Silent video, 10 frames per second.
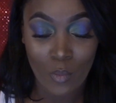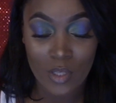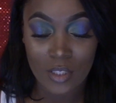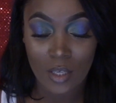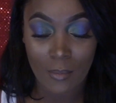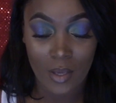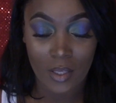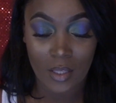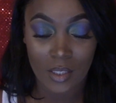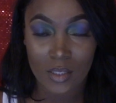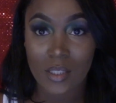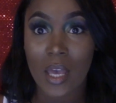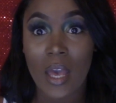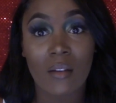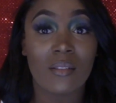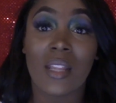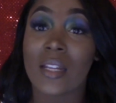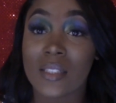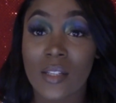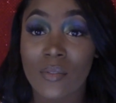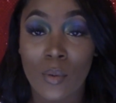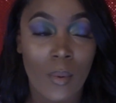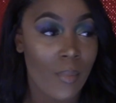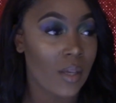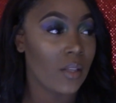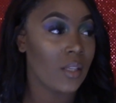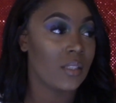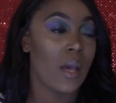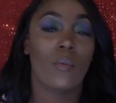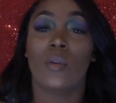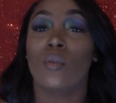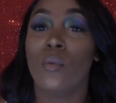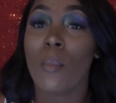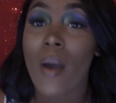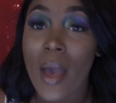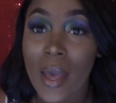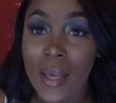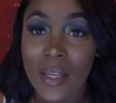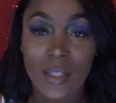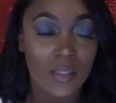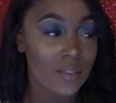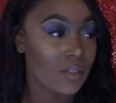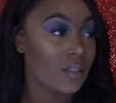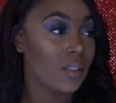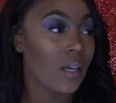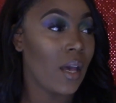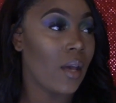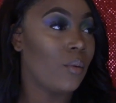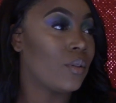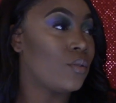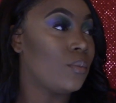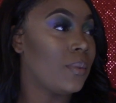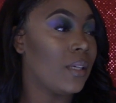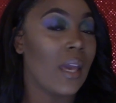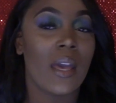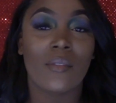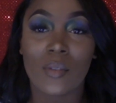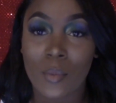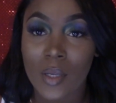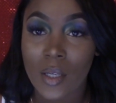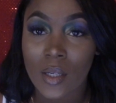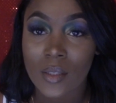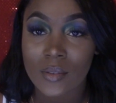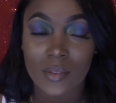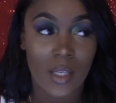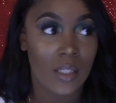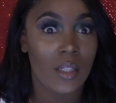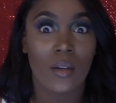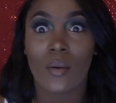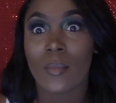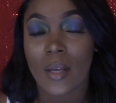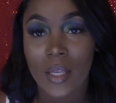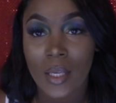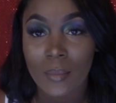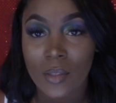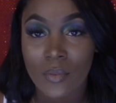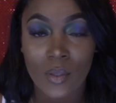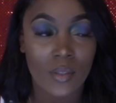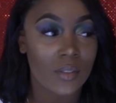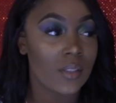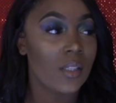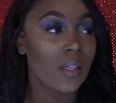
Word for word: What's on your bucket list? I have a lot of stuff on my bucket list. I want to go to Dubai. I want to be everywhere. I need to go to Miami first.